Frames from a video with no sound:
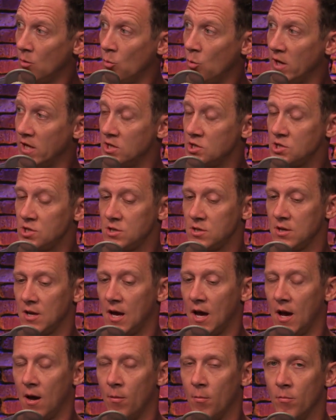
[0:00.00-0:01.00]
which
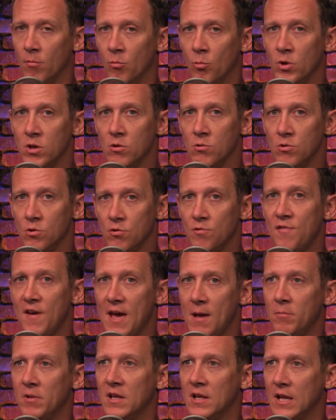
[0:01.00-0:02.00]
um, when you do
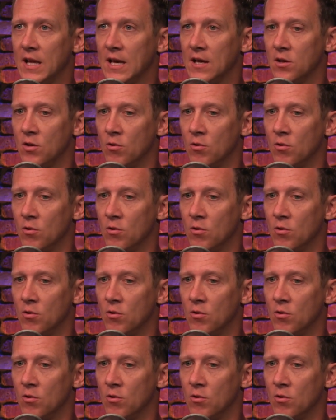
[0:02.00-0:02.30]
Family Link,